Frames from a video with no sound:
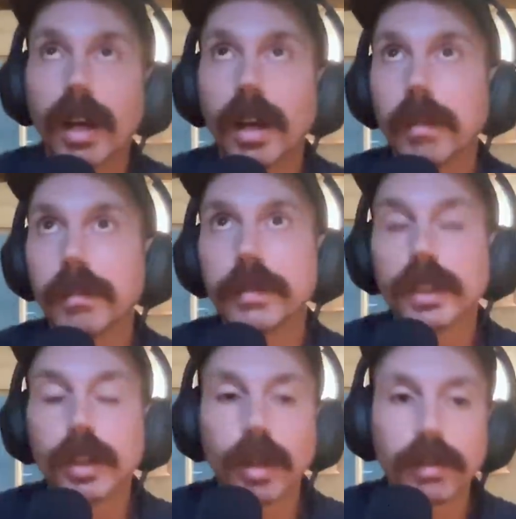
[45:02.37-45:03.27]
Um,
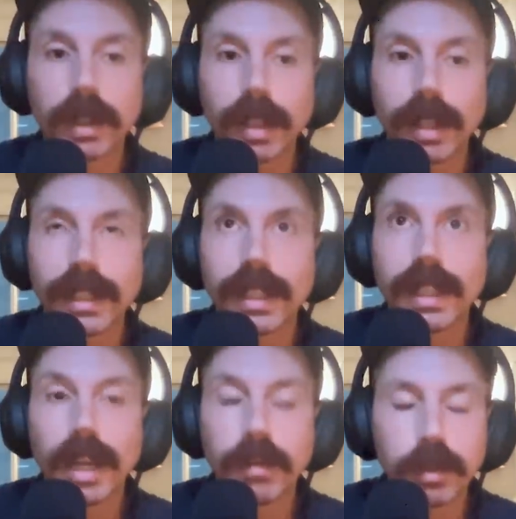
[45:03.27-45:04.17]
you know, I feel like
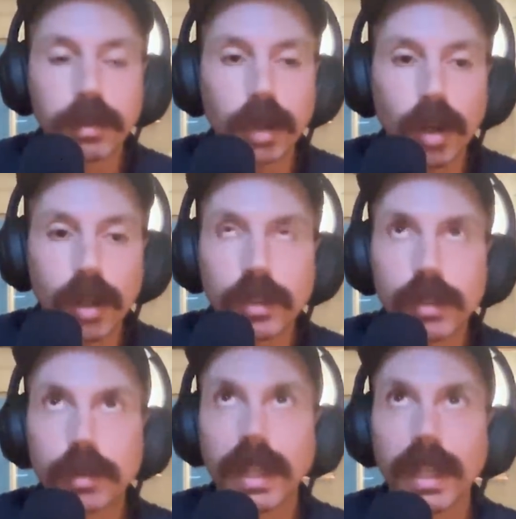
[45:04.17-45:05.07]
I've interviewed
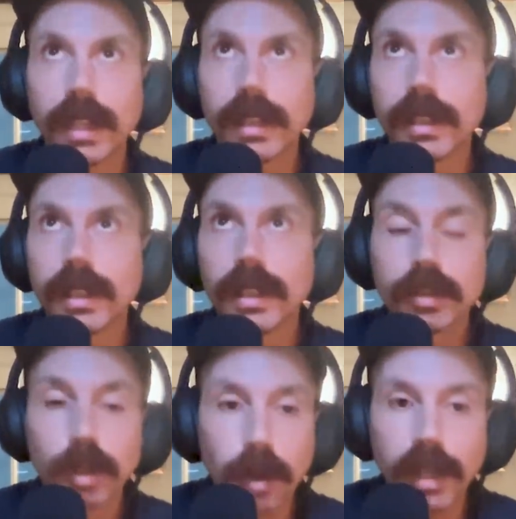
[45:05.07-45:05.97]
artists who can't
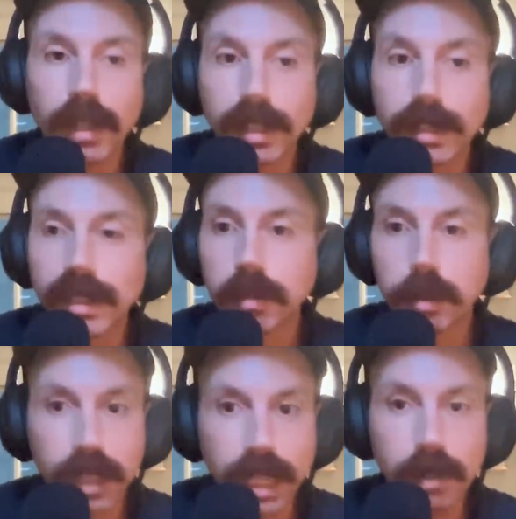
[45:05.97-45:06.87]
don't know how to like set up
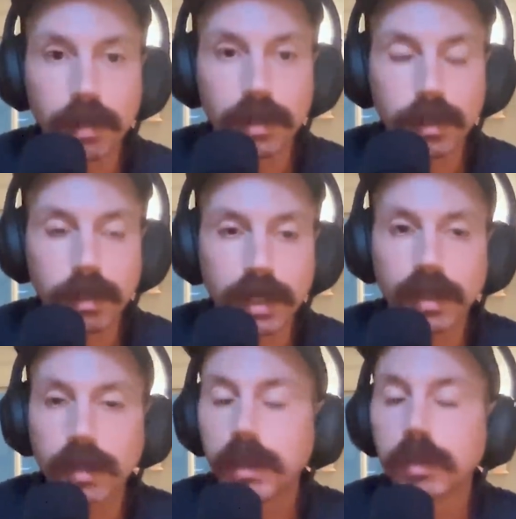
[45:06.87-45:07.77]
their cable or something because
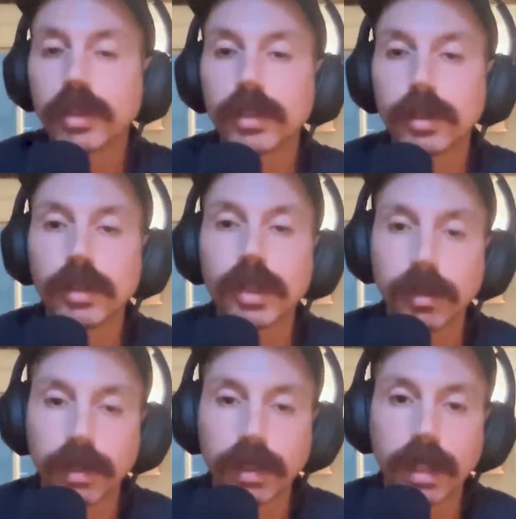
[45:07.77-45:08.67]
mm-hmm. like people mm-hmm. just do
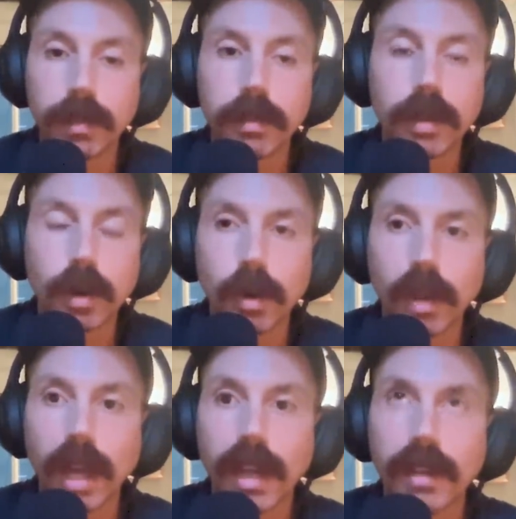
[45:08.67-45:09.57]
stuff for them their whole
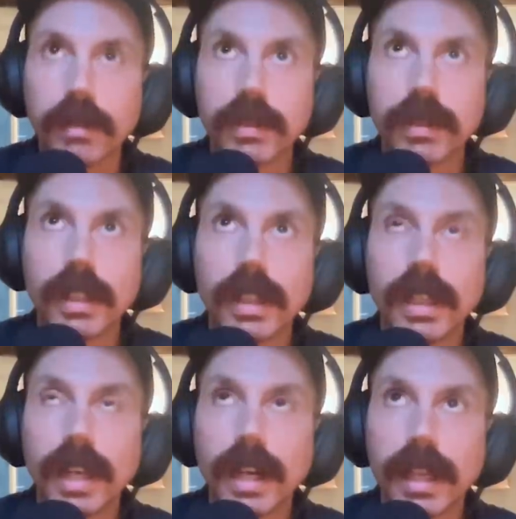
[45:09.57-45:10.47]
lives.
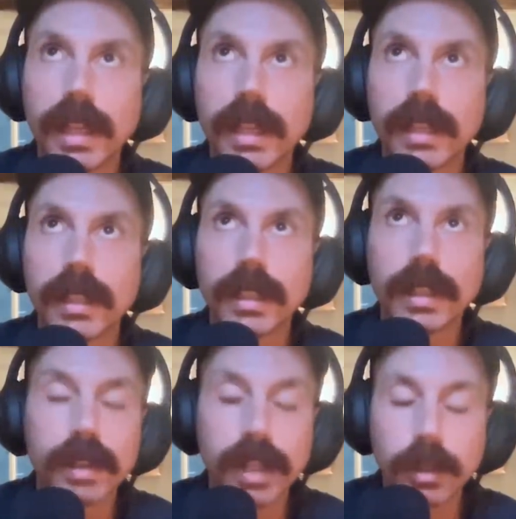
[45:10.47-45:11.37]
And I mm-hmm. think
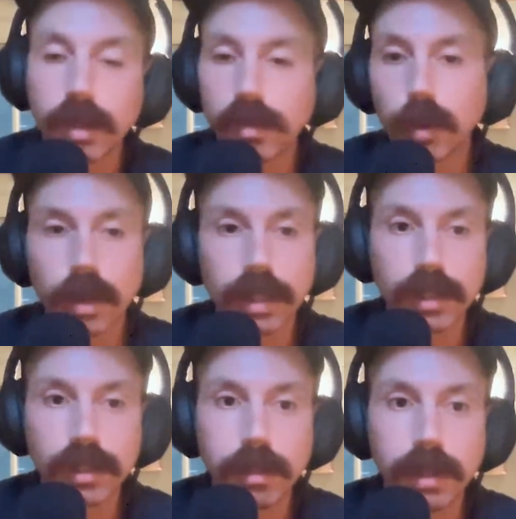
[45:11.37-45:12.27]
then you hit 40
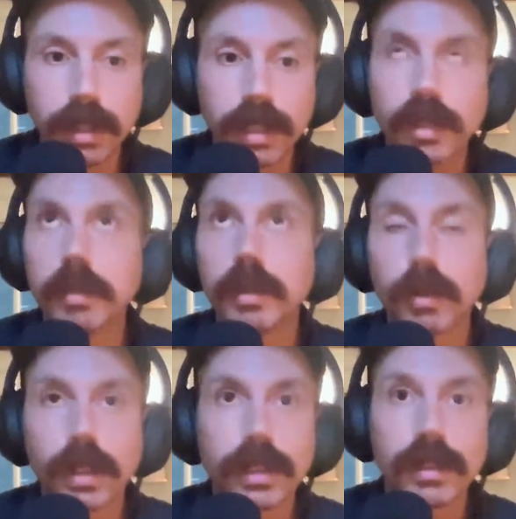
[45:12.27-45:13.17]
or something and it can be
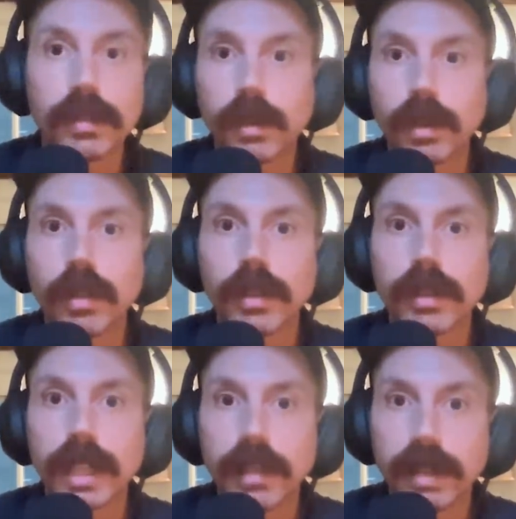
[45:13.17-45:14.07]
really difficult
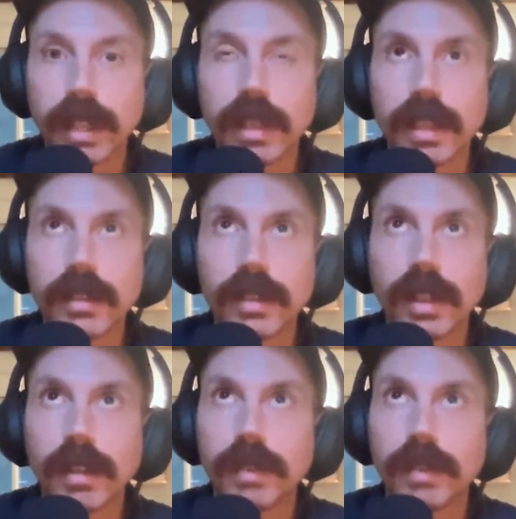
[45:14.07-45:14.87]
to navigate that stuff.